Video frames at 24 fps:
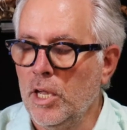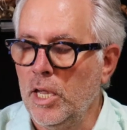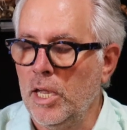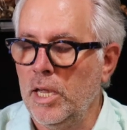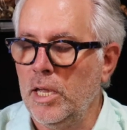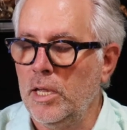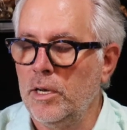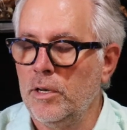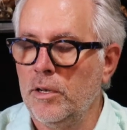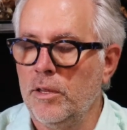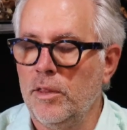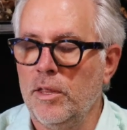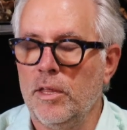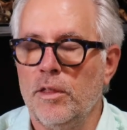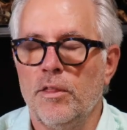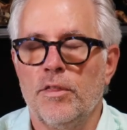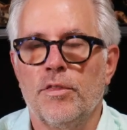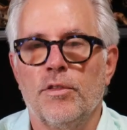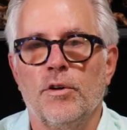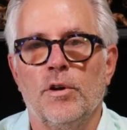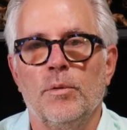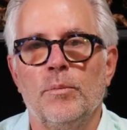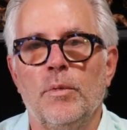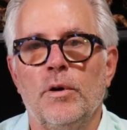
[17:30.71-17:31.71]
in the
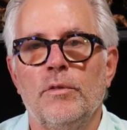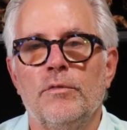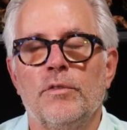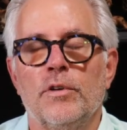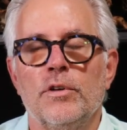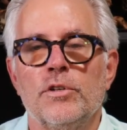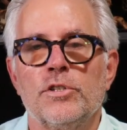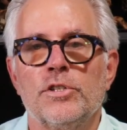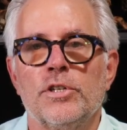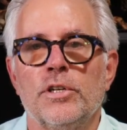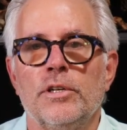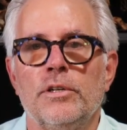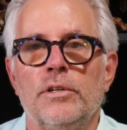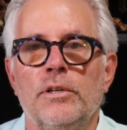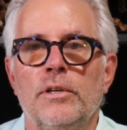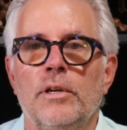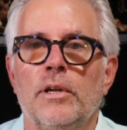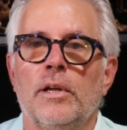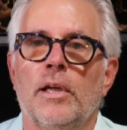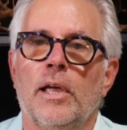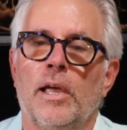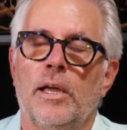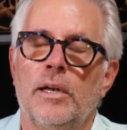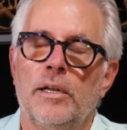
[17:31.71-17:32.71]
thermo version
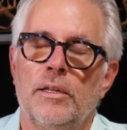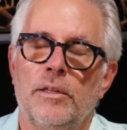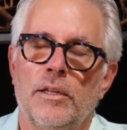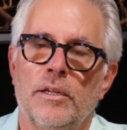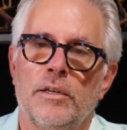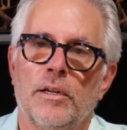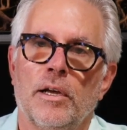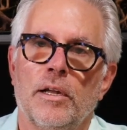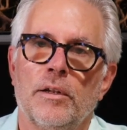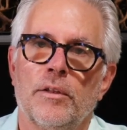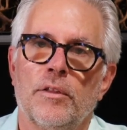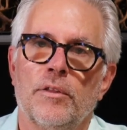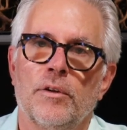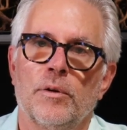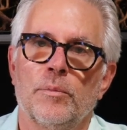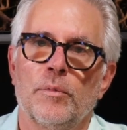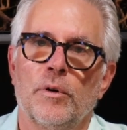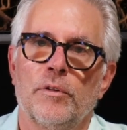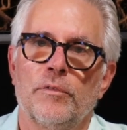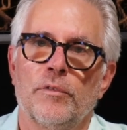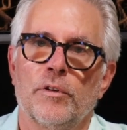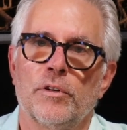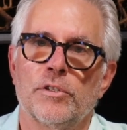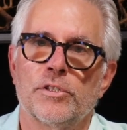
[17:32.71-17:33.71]
and in the
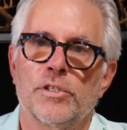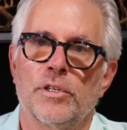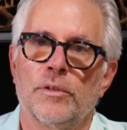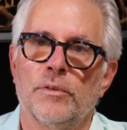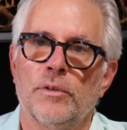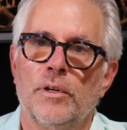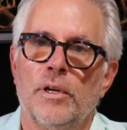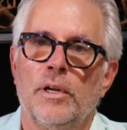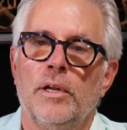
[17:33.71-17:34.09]
non-thermo version.